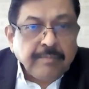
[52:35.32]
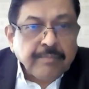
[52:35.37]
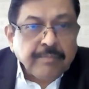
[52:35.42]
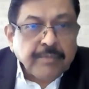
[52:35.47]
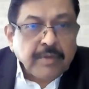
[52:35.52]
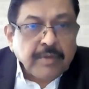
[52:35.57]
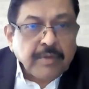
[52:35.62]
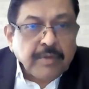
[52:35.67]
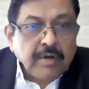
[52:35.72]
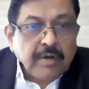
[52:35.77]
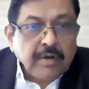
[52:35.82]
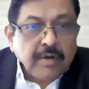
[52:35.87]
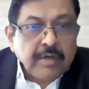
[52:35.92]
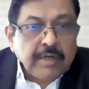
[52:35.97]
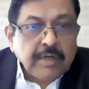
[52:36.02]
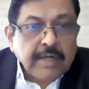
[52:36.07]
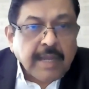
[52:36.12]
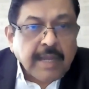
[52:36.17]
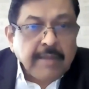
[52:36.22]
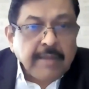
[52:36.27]
Now,
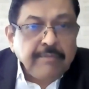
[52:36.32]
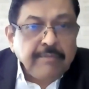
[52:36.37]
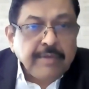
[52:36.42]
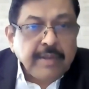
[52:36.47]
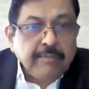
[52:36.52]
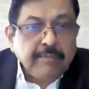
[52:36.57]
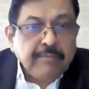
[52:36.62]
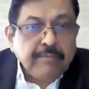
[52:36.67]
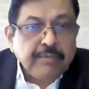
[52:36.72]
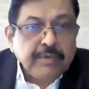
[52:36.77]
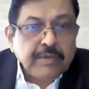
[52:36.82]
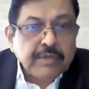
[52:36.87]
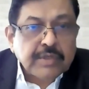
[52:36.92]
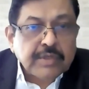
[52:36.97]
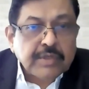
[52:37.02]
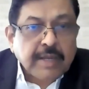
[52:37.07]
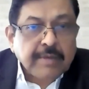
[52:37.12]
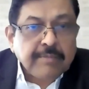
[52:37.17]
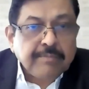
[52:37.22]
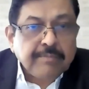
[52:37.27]
type F
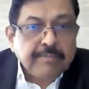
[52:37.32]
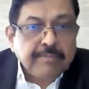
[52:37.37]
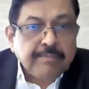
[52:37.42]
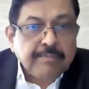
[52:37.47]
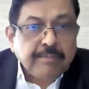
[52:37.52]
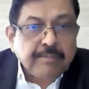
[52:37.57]
is a